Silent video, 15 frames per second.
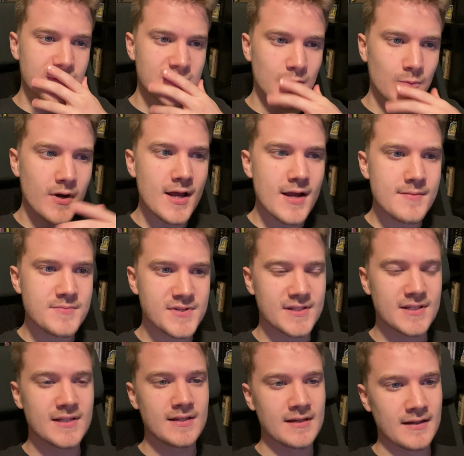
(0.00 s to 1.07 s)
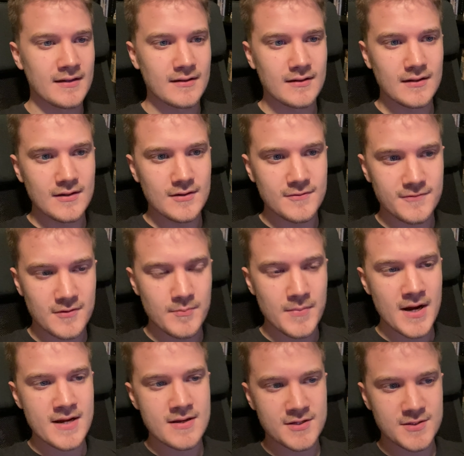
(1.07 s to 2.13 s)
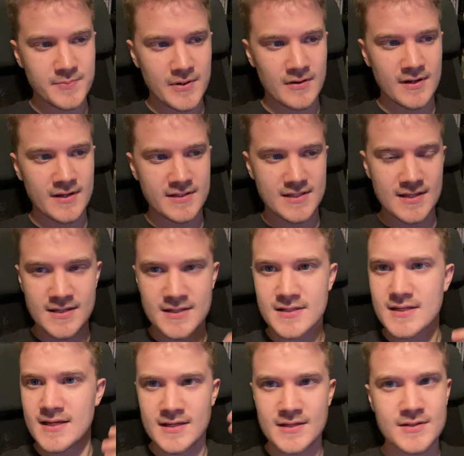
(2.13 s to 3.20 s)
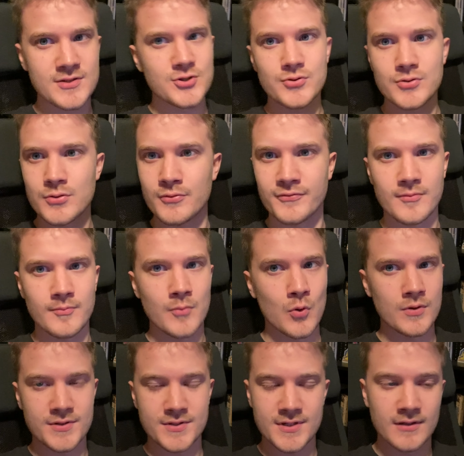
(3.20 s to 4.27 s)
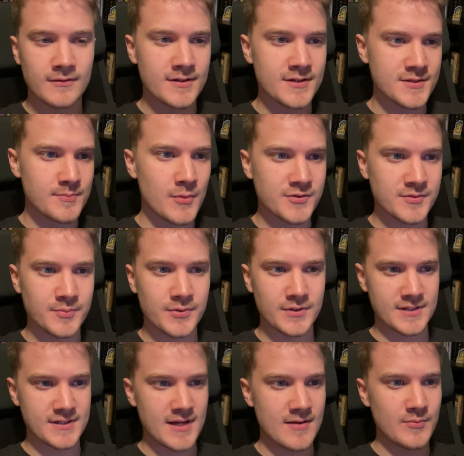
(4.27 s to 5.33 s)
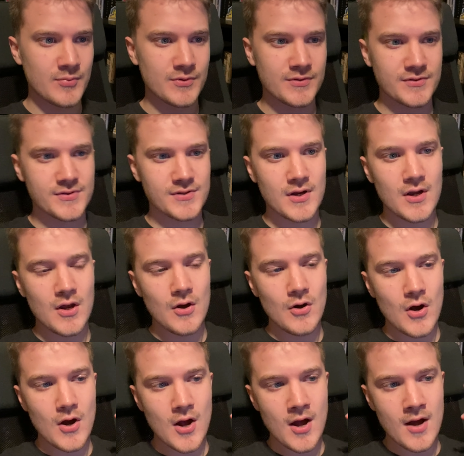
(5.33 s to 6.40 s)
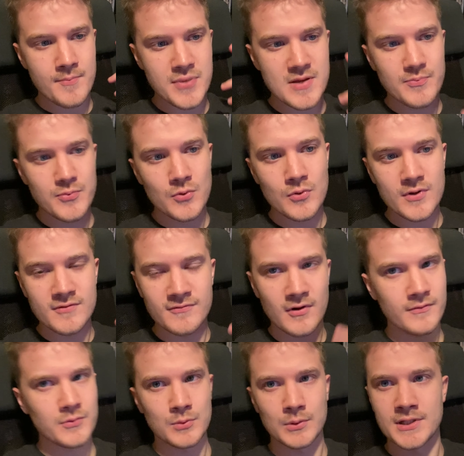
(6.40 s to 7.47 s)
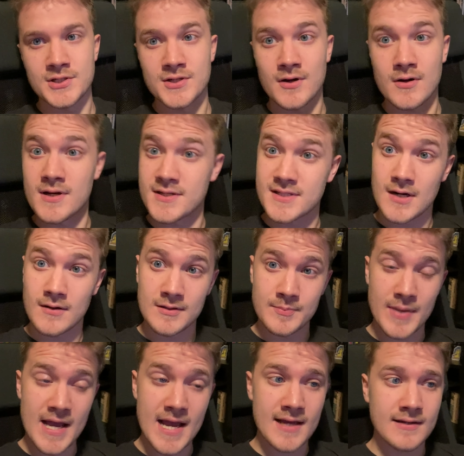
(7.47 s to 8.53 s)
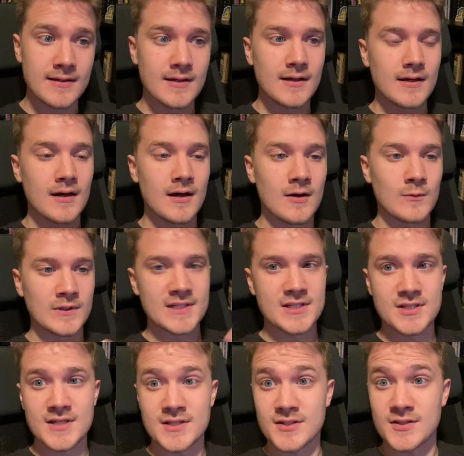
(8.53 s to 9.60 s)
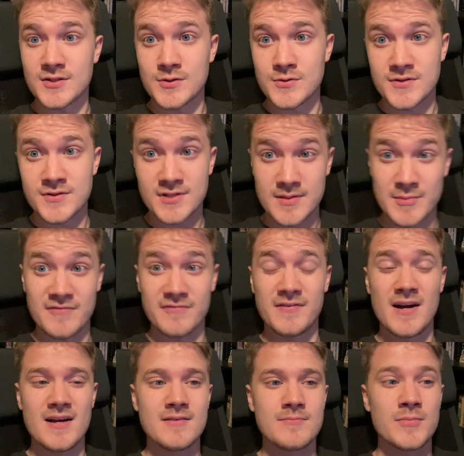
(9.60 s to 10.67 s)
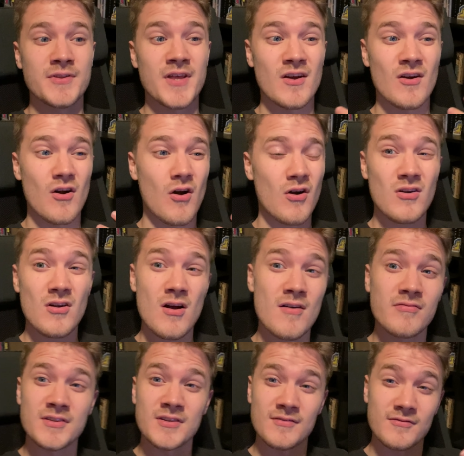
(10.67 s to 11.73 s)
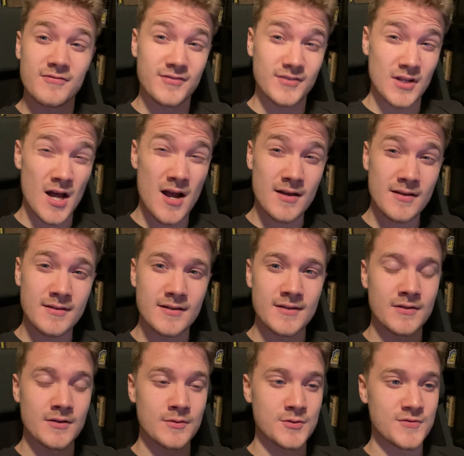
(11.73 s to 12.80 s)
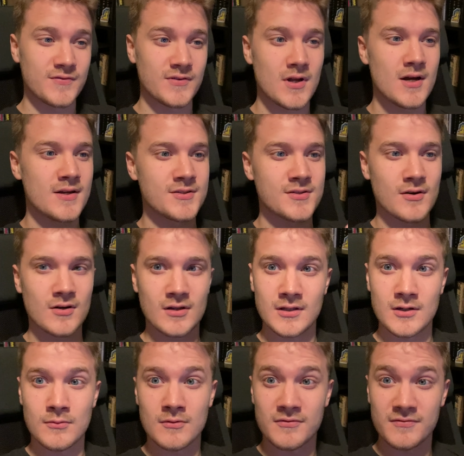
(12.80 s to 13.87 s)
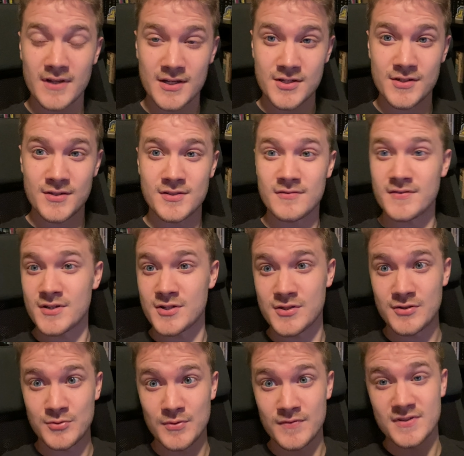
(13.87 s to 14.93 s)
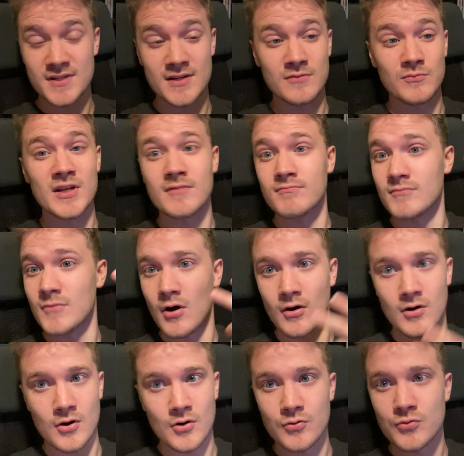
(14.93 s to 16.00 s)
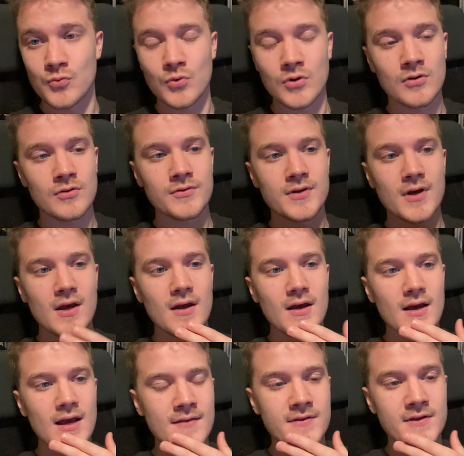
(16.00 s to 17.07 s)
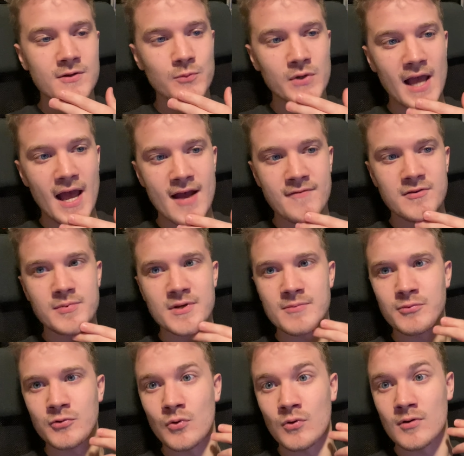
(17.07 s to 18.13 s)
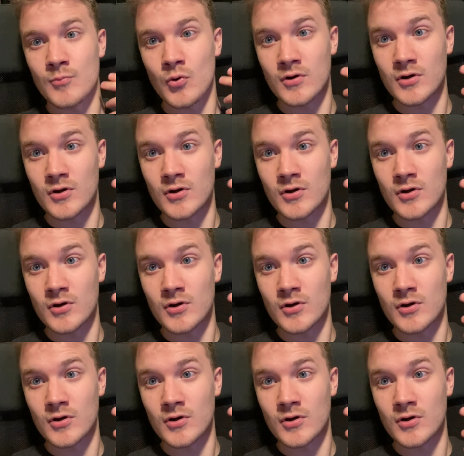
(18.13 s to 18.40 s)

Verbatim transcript: So what I'm seeing from my experience, and this is true for more series, multiple examples, uh, people involved with religion aren't necessarily bad. Uh, religious institutions can be fine, but they are often flawed, and those flaws are clear reflections of issues we've seen in our own world. And then we have the people who are more